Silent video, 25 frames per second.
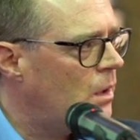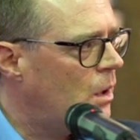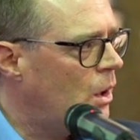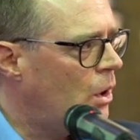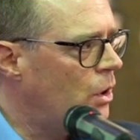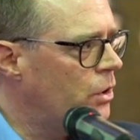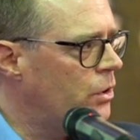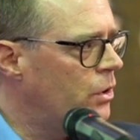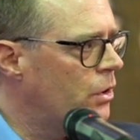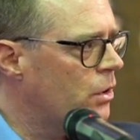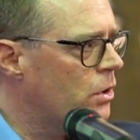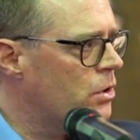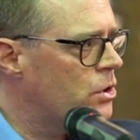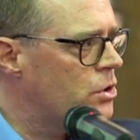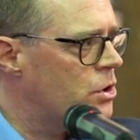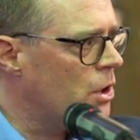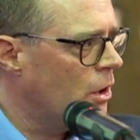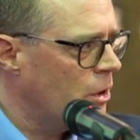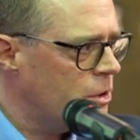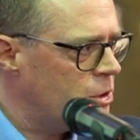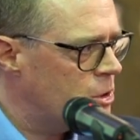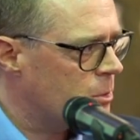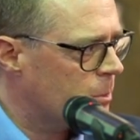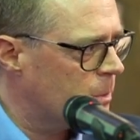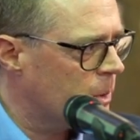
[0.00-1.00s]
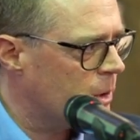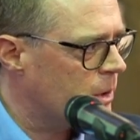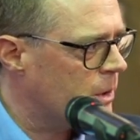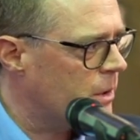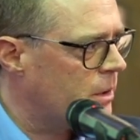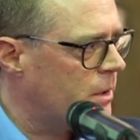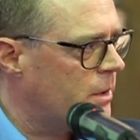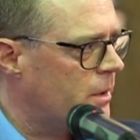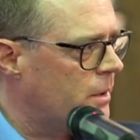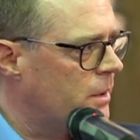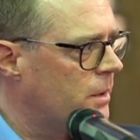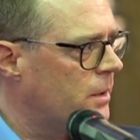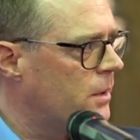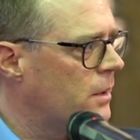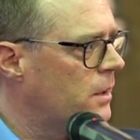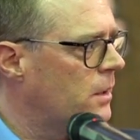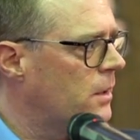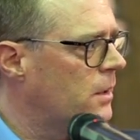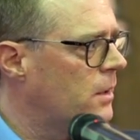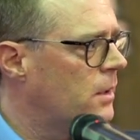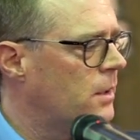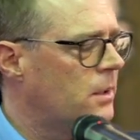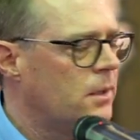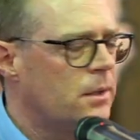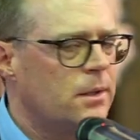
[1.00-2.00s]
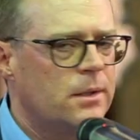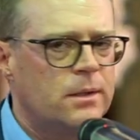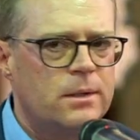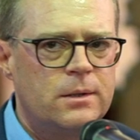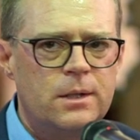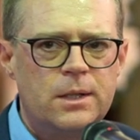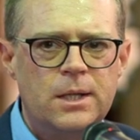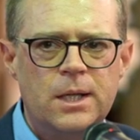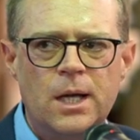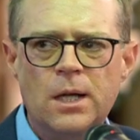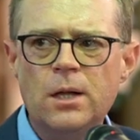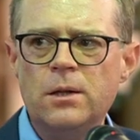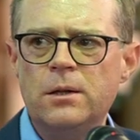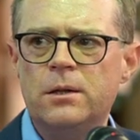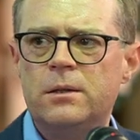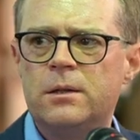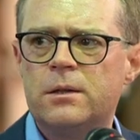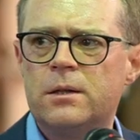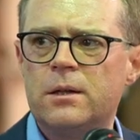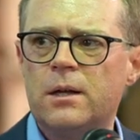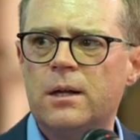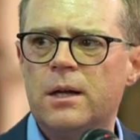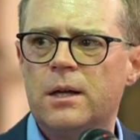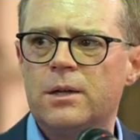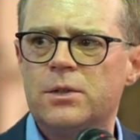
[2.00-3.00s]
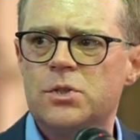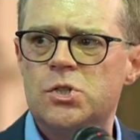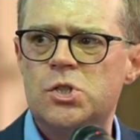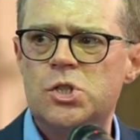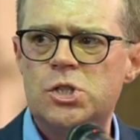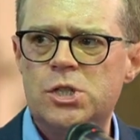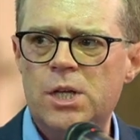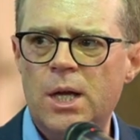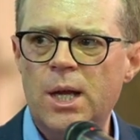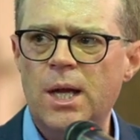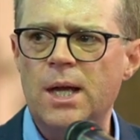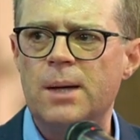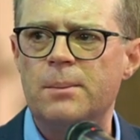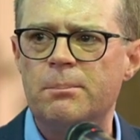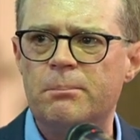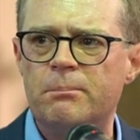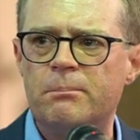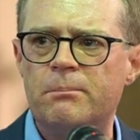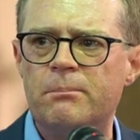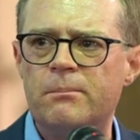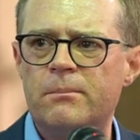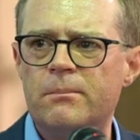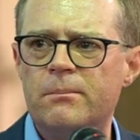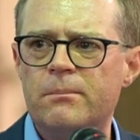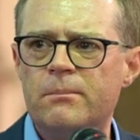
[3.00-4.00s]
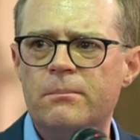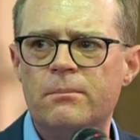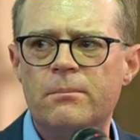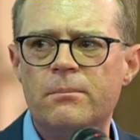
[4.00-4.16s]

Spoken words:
under judgment, guilt, and shame